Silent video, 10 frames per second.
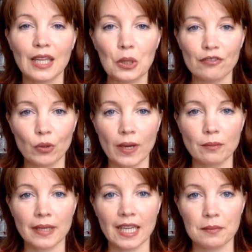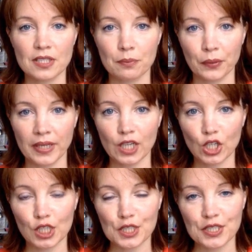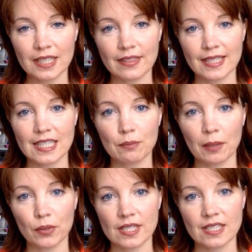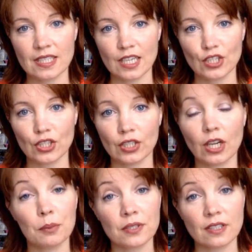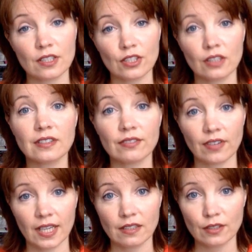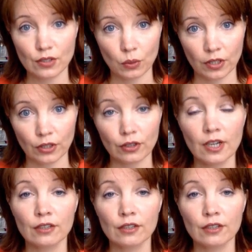everyone, my name is Maria Karlsson and this is my presentation on oppositional defiant disorder